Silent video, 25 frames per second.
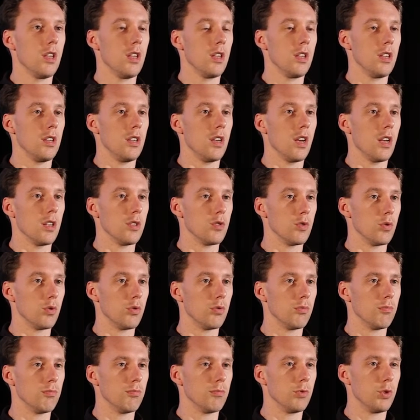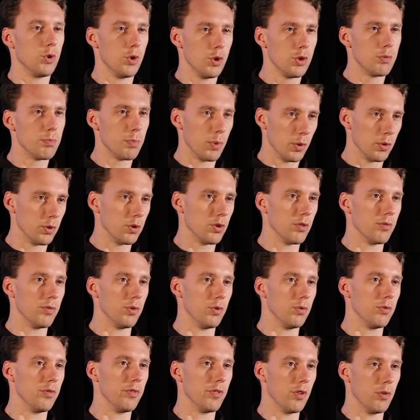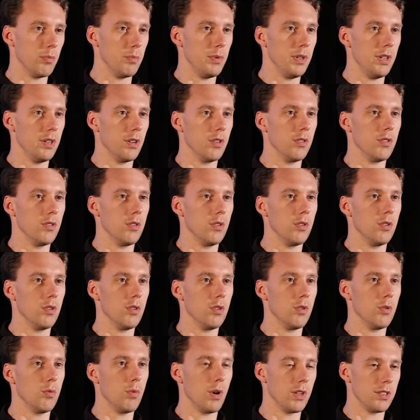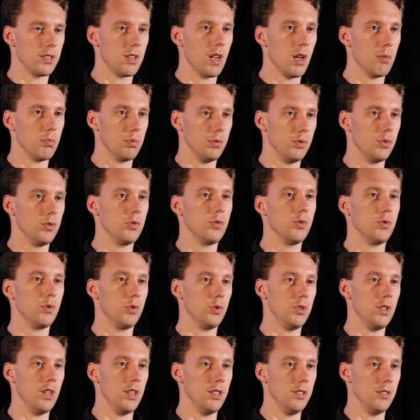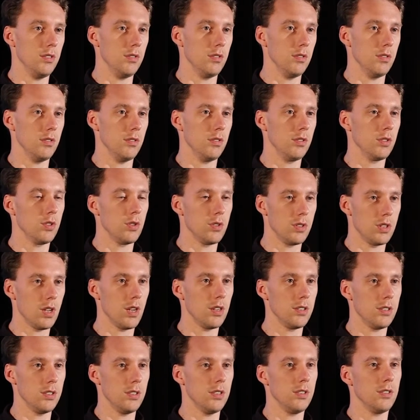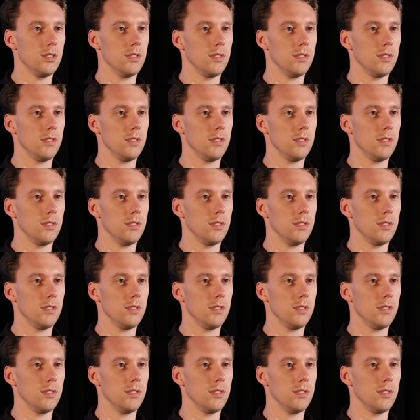he has a good point of view for me on uh, what happens today in the society.